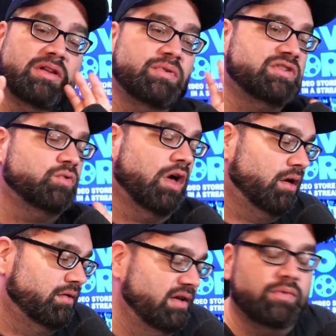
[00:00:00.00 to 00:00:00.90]
It was too
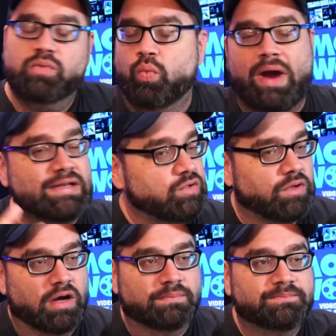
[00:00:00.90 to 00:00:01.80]
long. It was way too
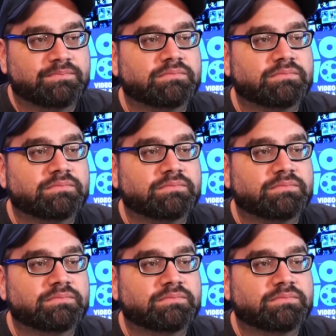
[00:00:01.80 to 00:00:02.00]
long.